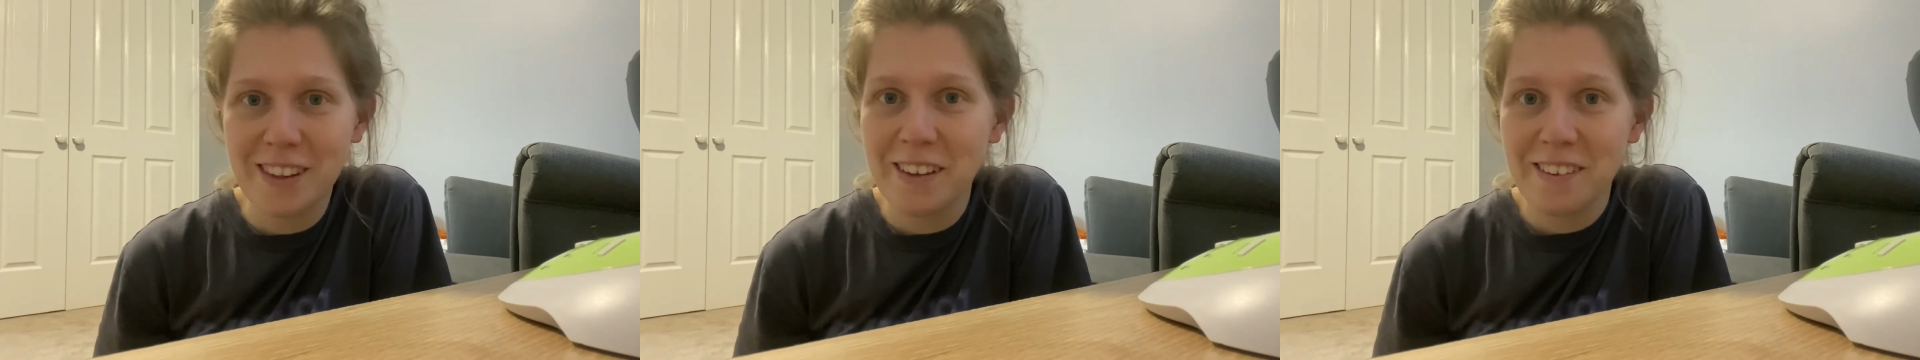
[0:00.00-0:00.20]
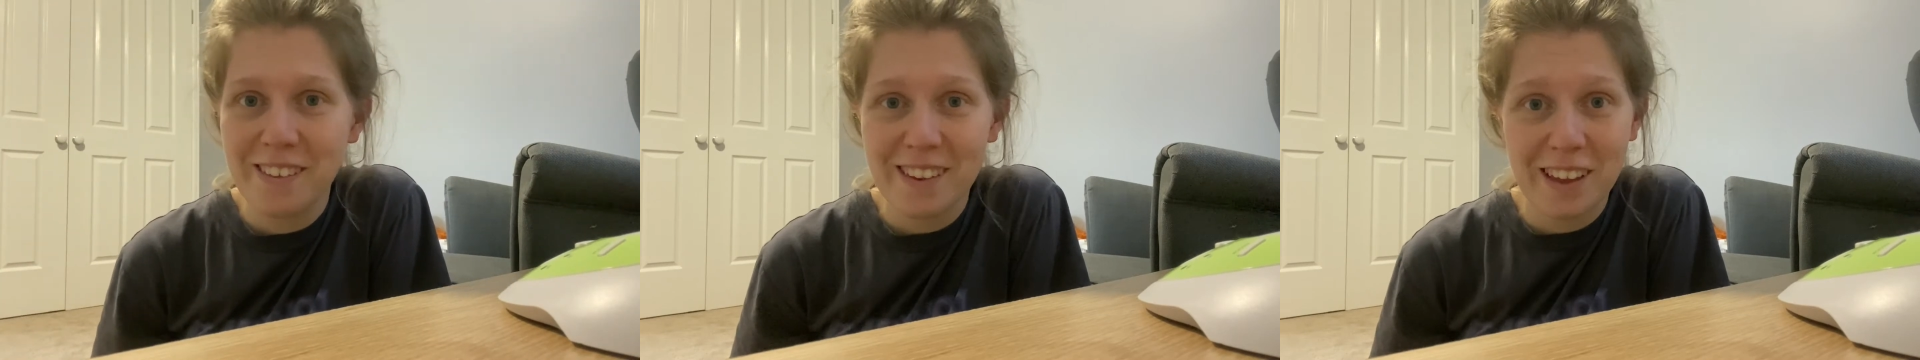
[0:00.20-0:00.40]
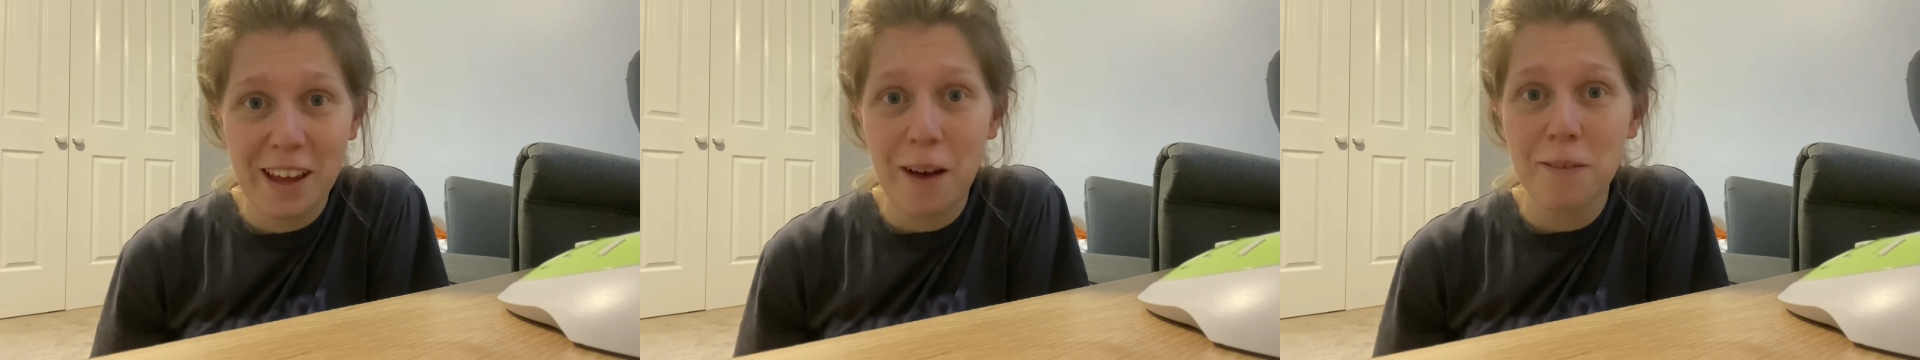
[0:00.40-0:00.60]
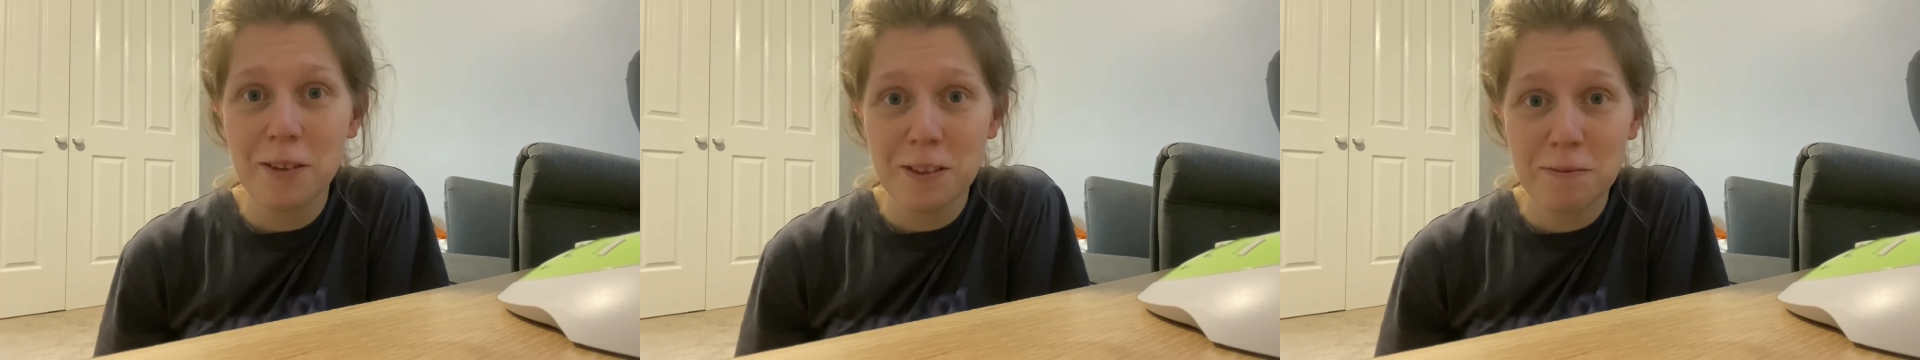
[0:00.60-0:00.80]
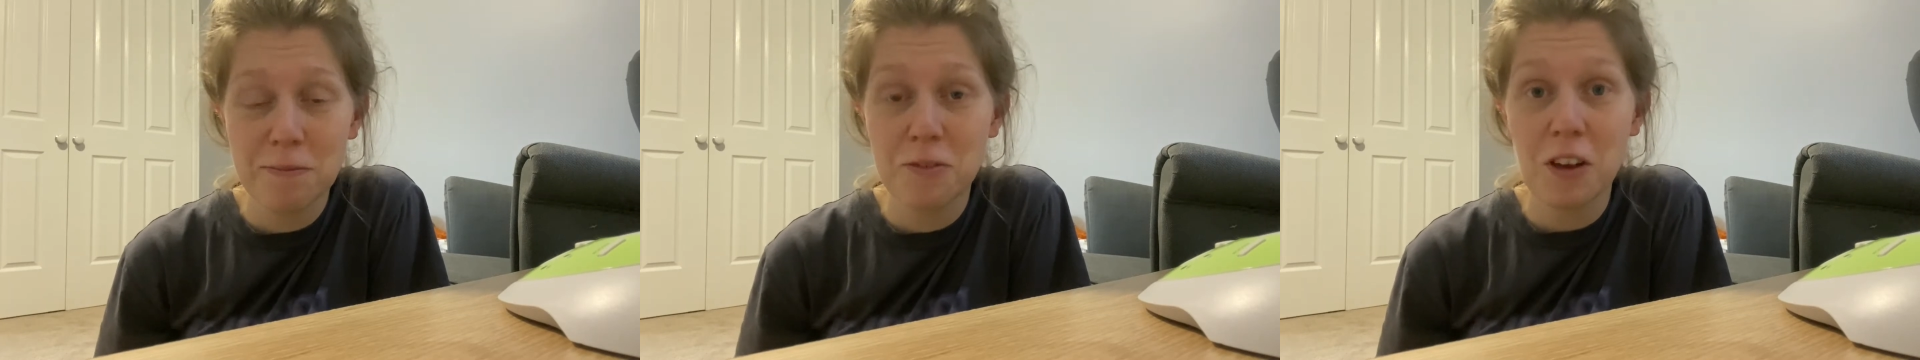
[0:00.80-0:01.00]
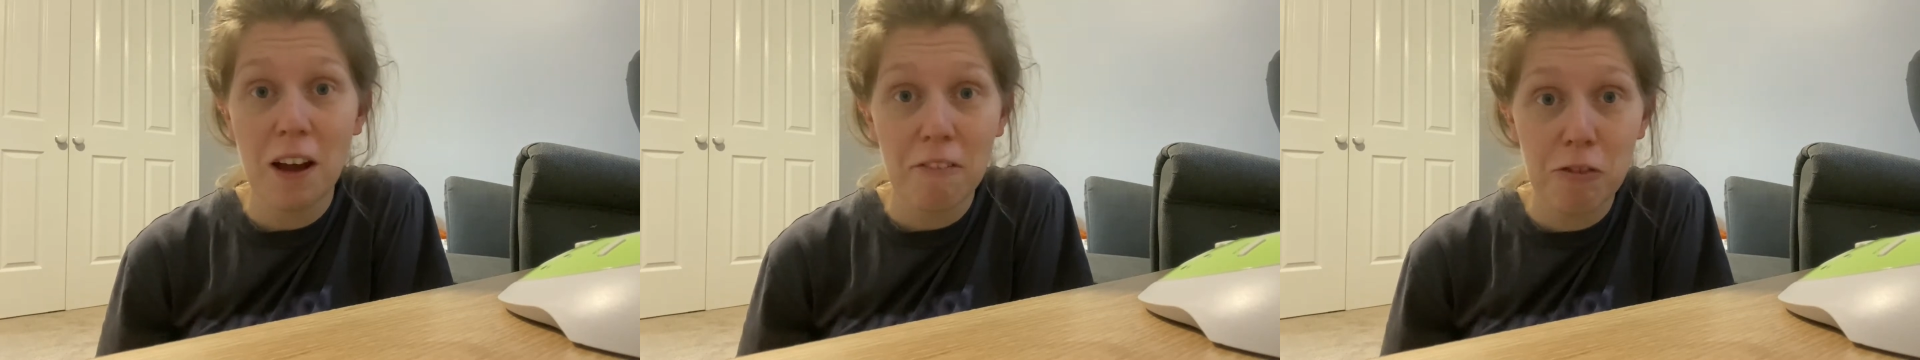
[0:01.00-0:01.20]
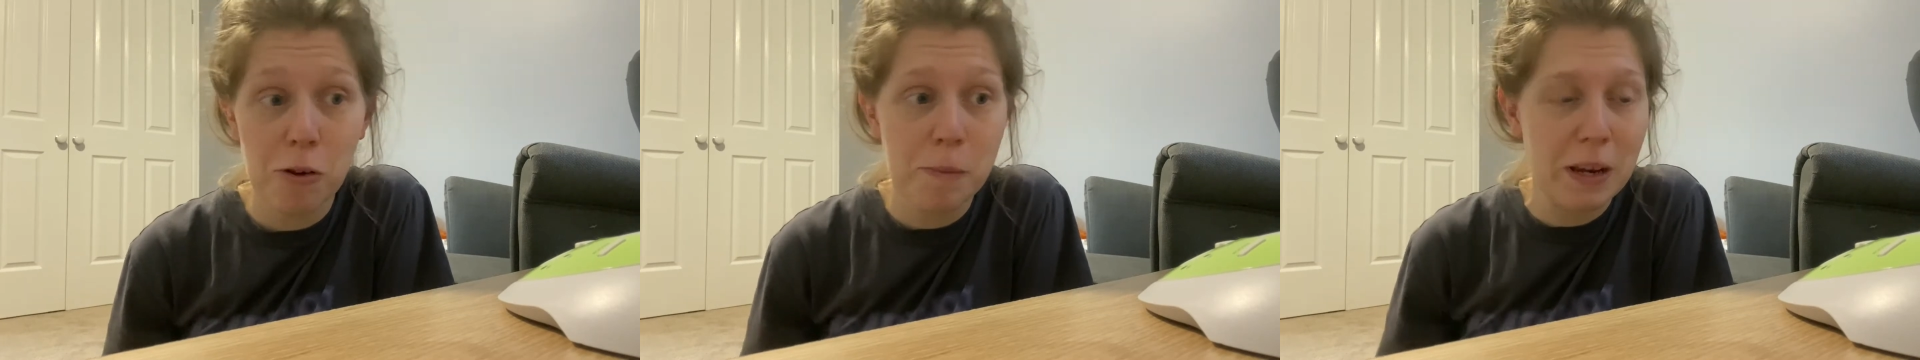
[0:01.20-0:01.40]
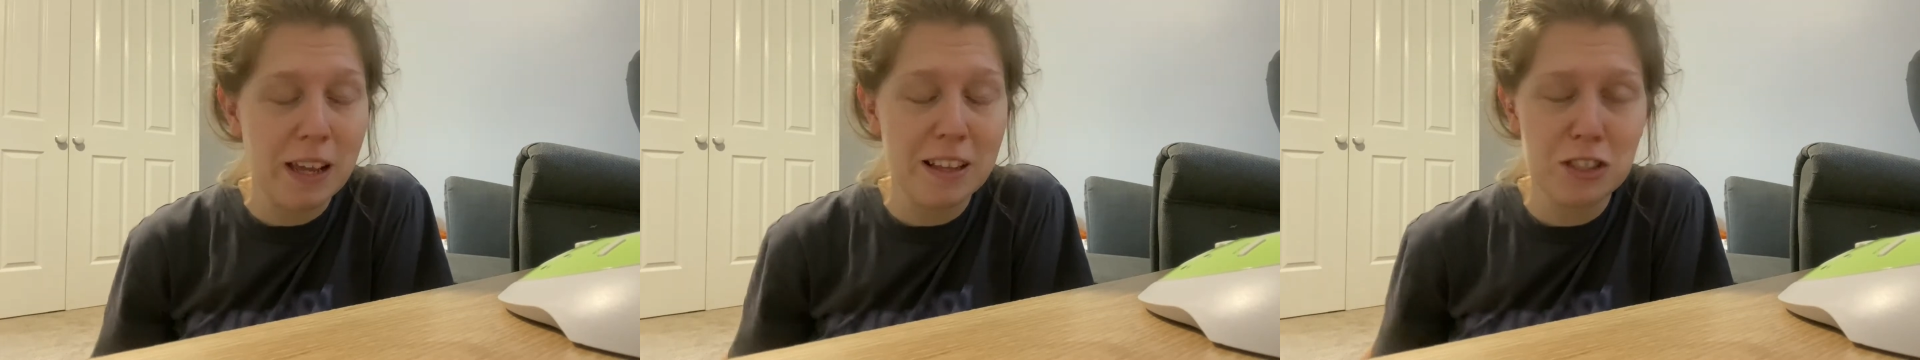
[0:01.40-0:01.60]
to come and chat for
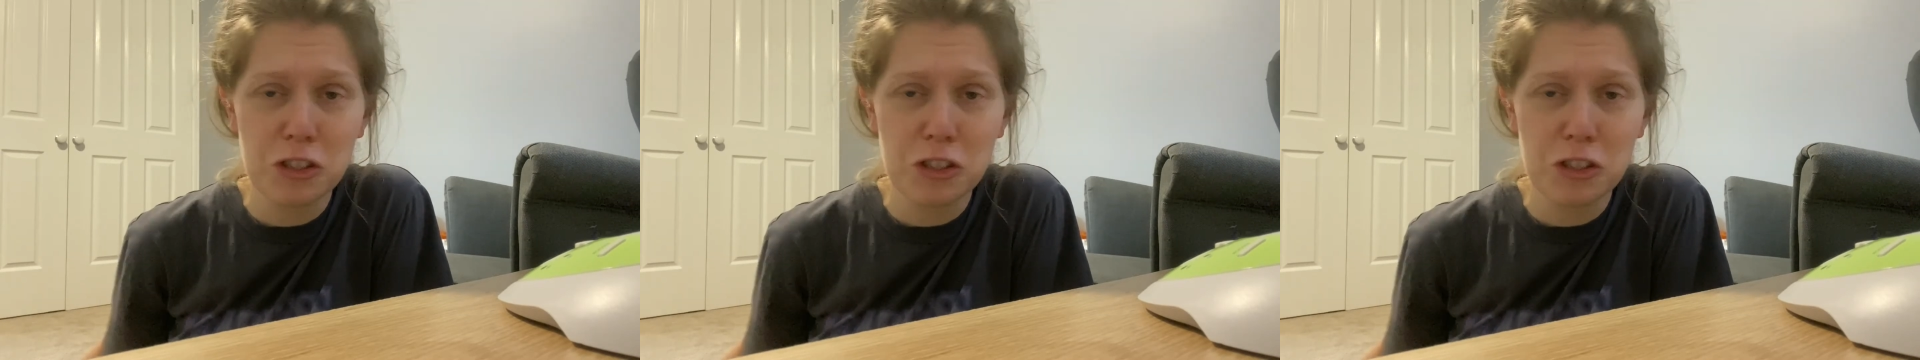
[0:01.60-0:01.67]
a minute,